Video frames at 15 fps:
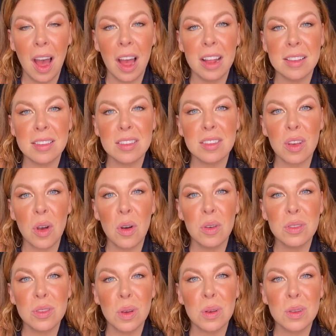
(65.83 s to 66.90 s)
It's so
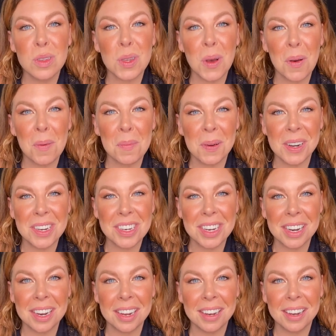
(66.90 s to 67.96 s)

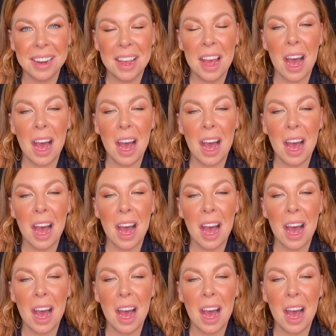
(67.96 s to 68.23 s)
appreciated.